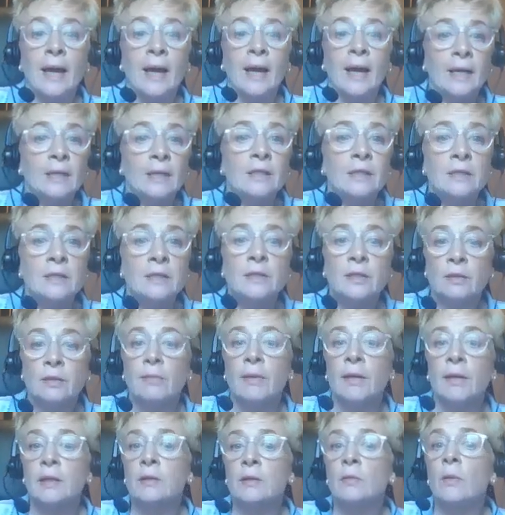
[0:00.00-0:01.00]
and your
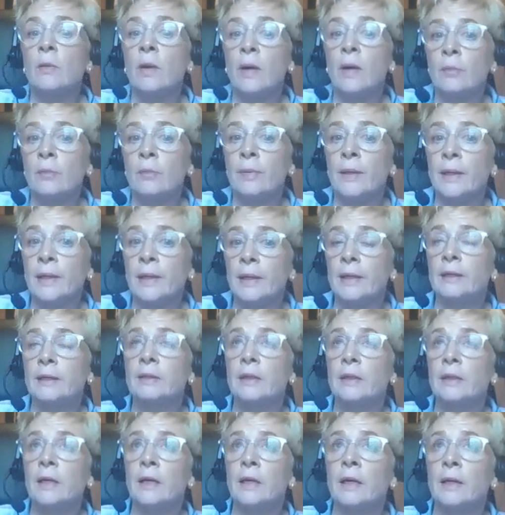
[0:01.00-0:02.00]
mental
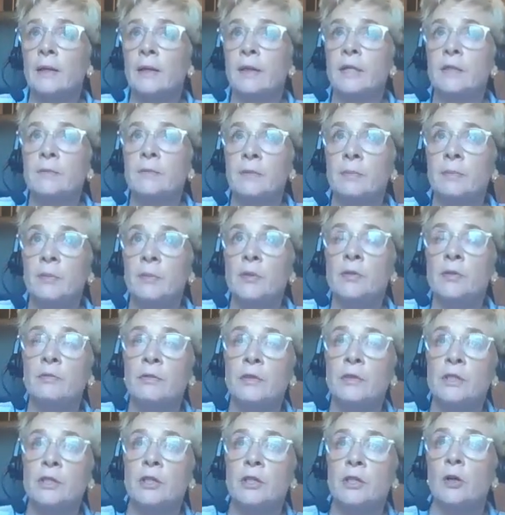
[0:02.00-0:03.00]
well-being, that's been
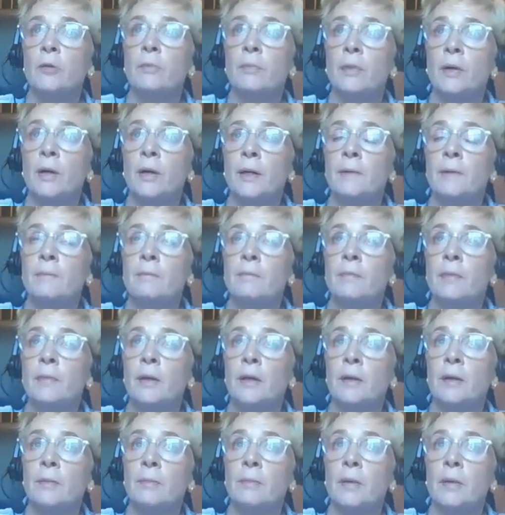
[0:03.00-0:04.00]
beautifully shown by
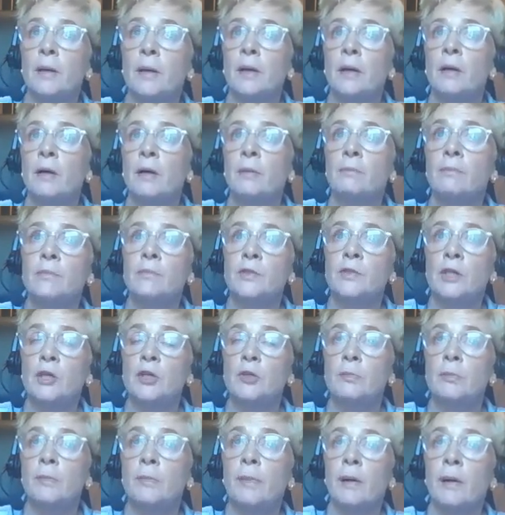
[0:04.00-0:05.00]
our
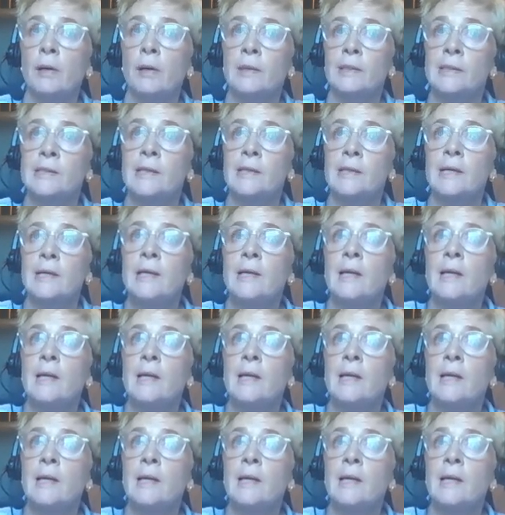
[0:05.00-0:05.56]
charitable partners.